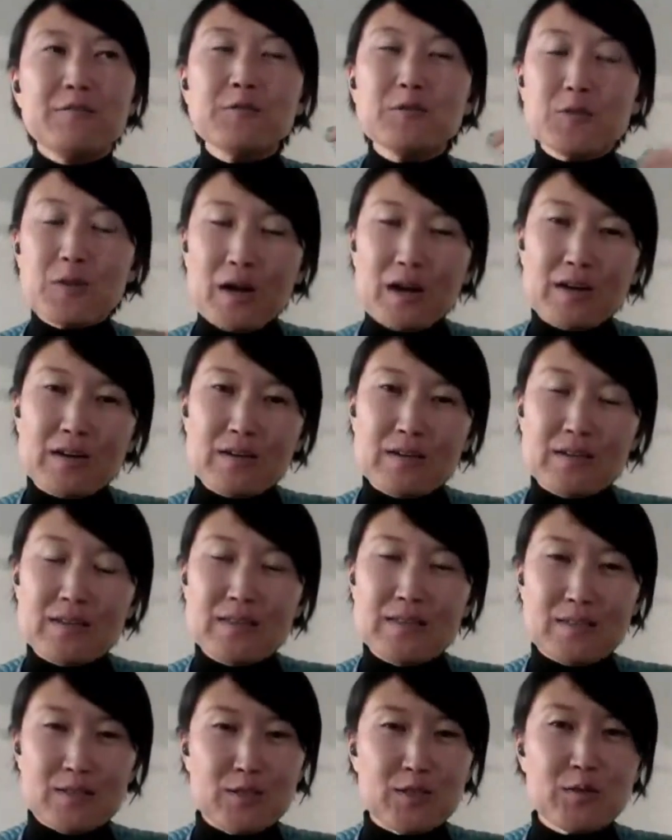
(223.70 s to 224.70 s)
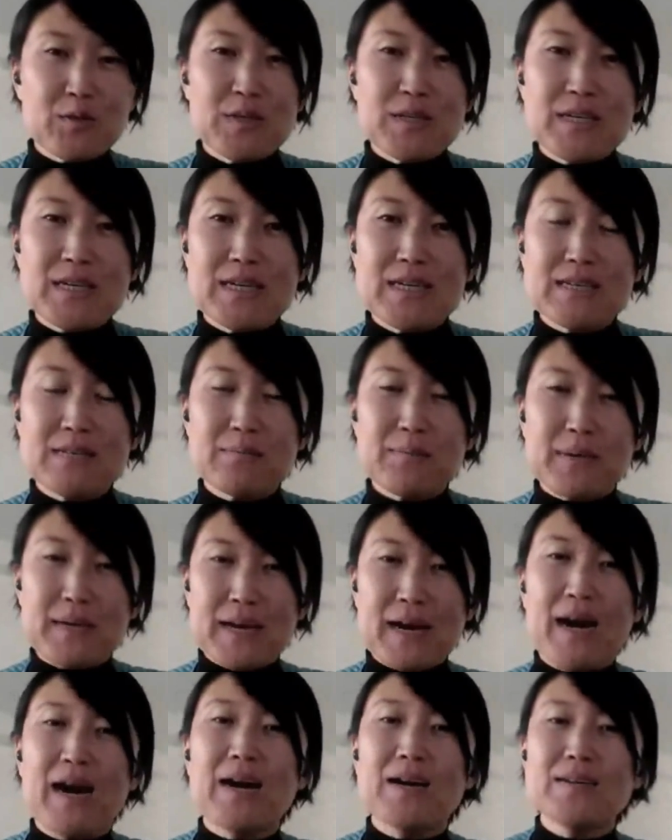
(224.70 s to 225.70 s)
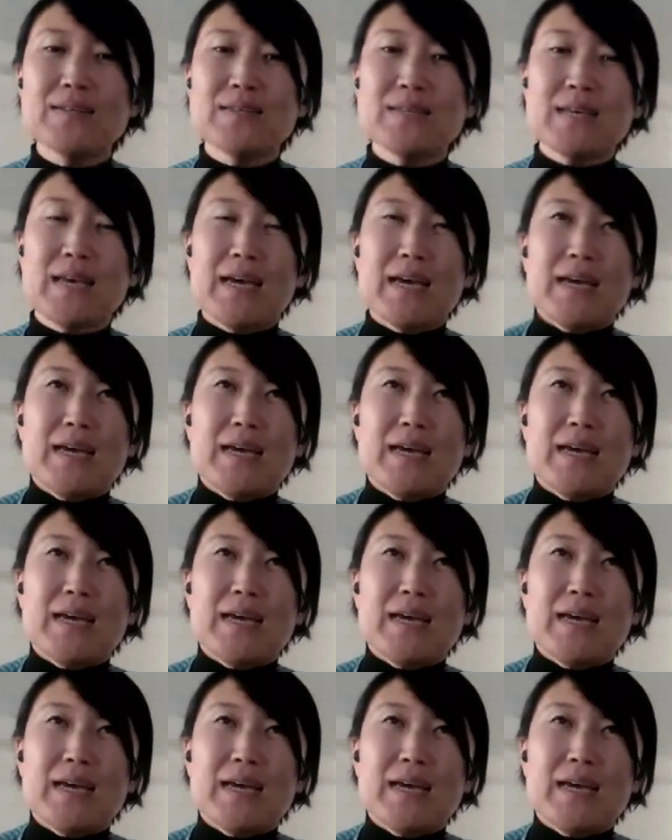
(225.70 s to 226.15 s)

full-heartedly doing it because